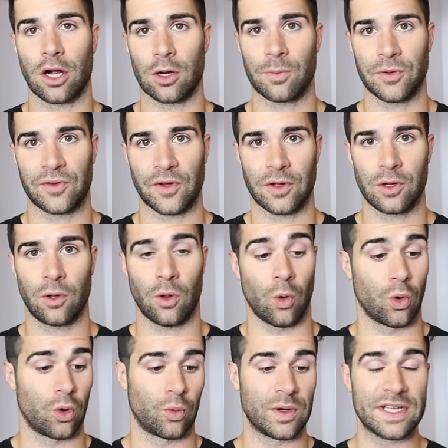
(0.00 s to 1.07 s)
carpal tunnel
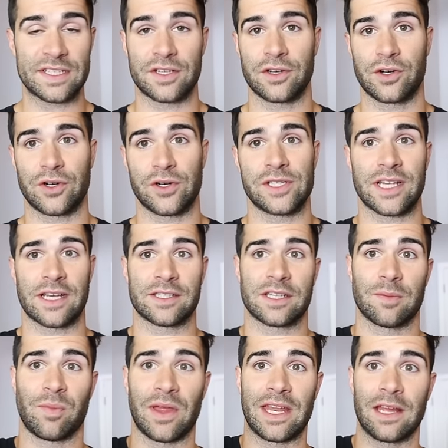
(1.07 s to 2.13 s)
or wrist injuries I was
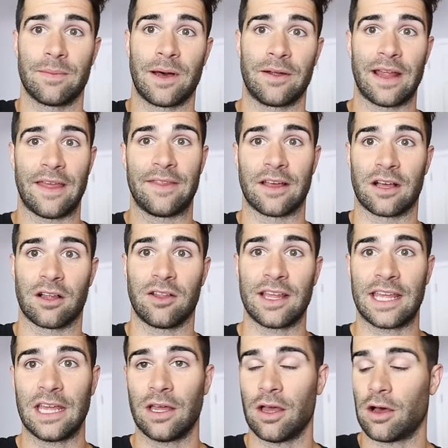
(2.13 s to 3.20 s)
complaining about and the
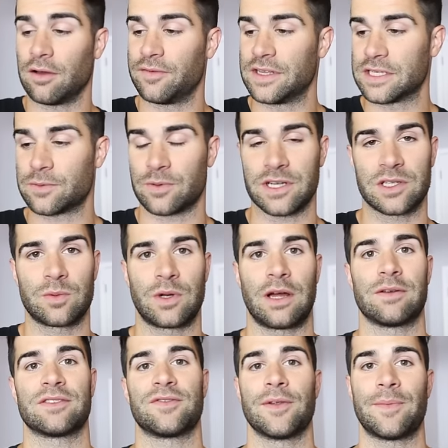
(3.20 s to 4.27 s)
clicking of this wrist when I
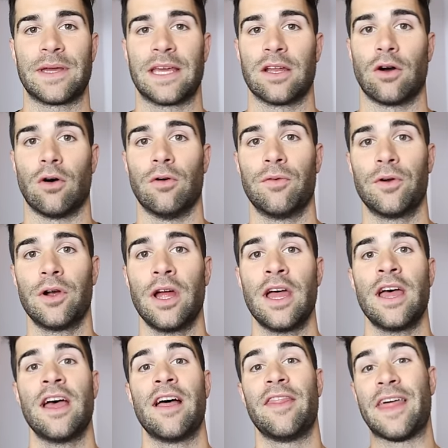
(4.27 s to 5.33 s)
was flipping it over,
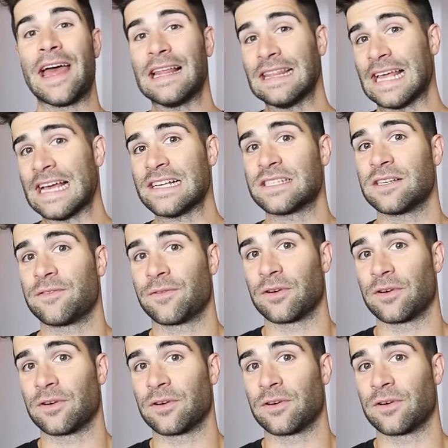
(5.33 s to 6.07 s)
that lasted